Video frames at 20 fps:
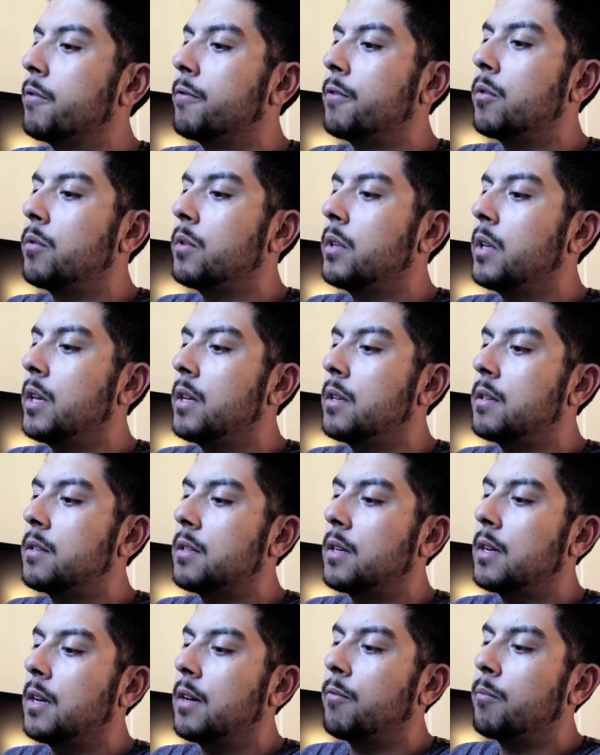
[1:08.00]
their phone
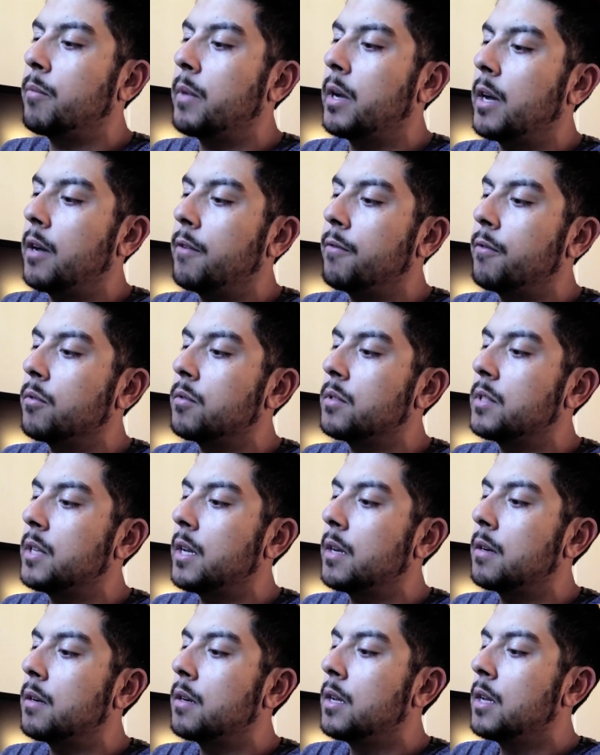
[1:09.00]
case that I have on my iPhone
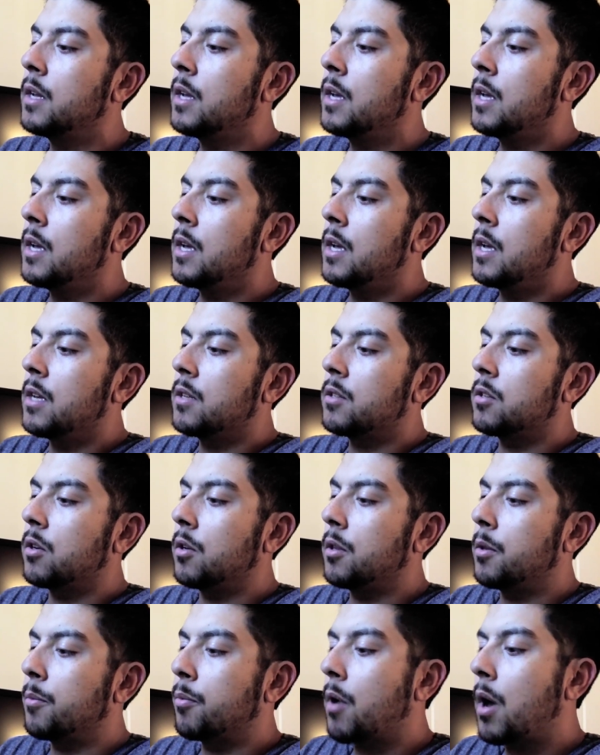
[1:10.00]
10.
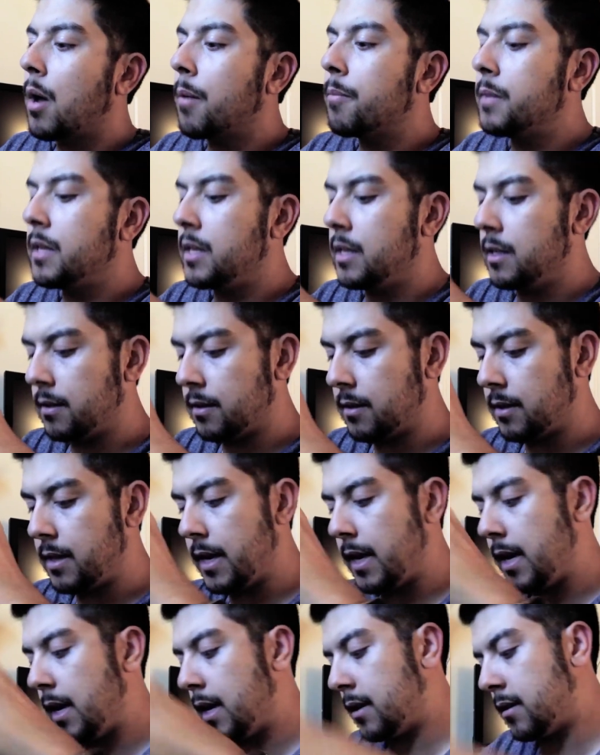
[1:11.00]
So the problem is
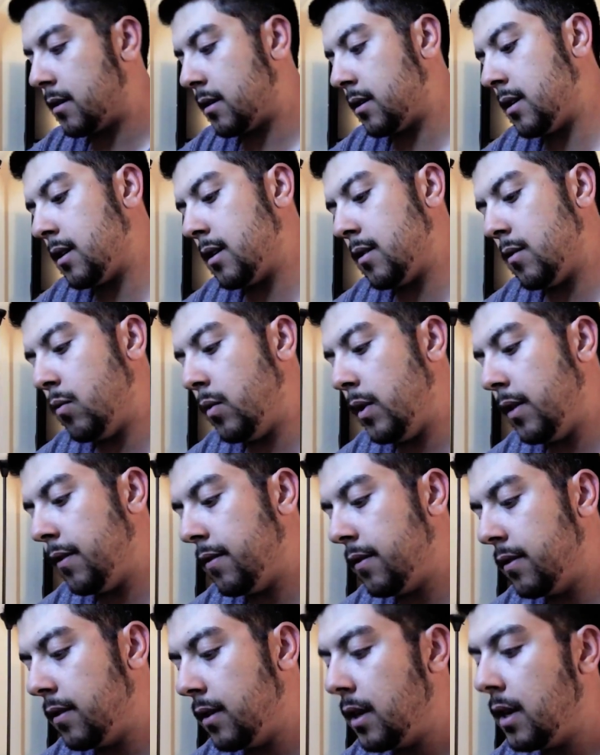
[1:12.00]
that
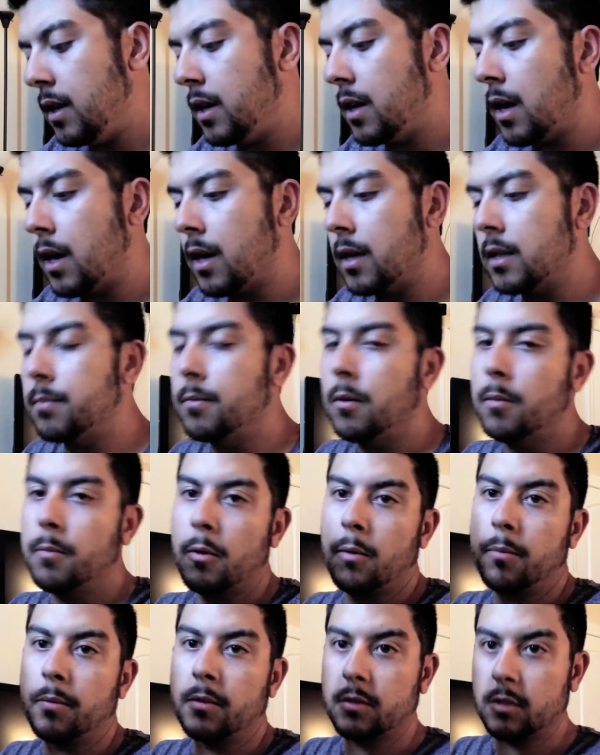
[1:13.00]
with the Osmo
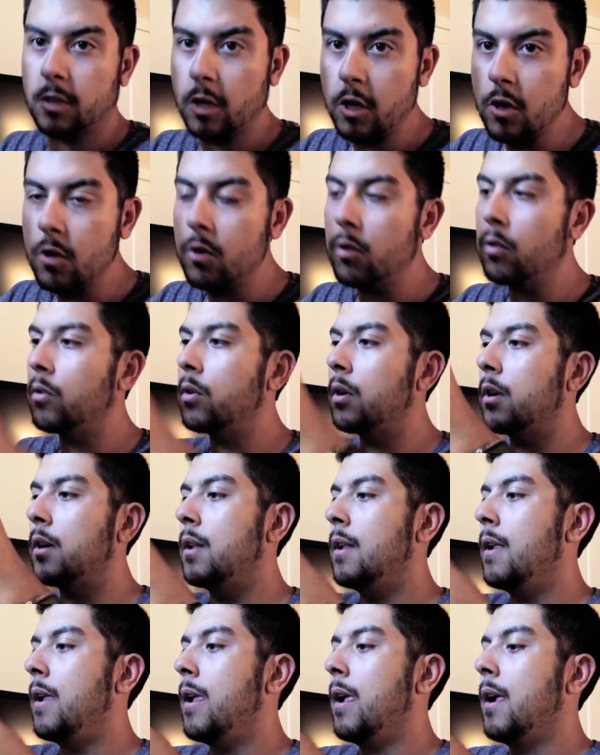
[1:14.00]
Mobile 2,
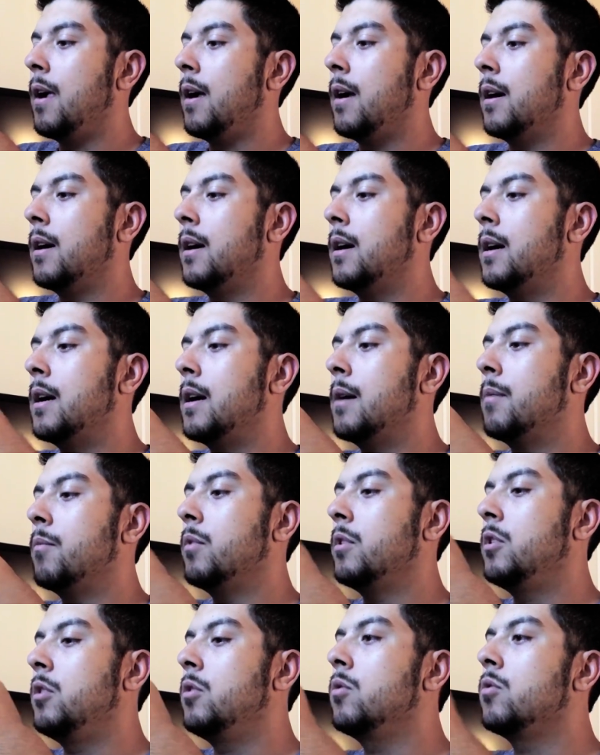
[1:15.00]

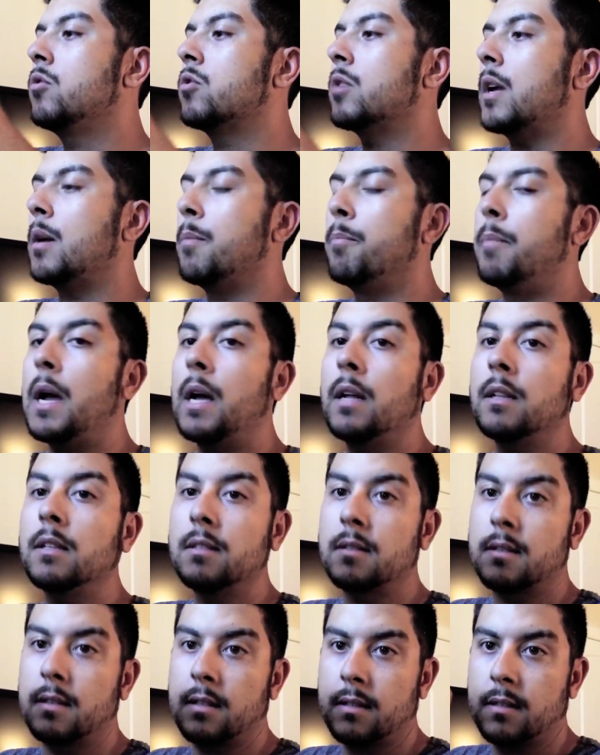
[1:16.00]
when you try to
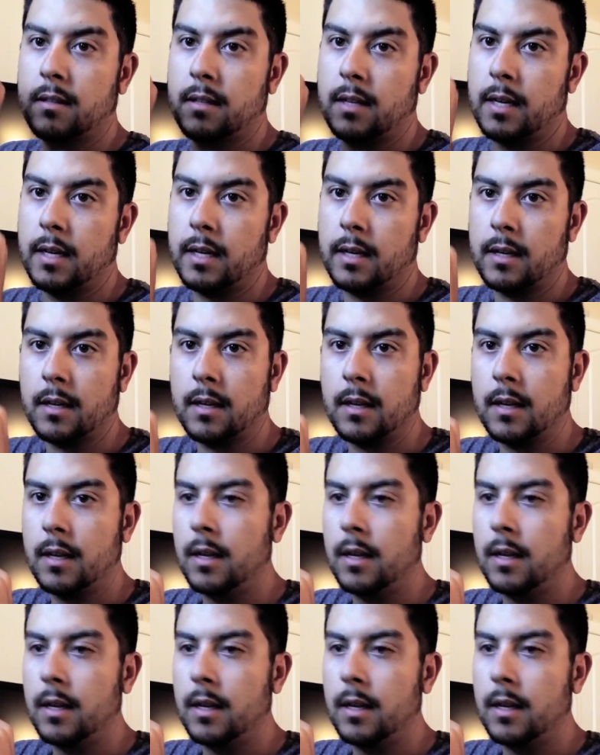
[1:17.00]
balance this thing,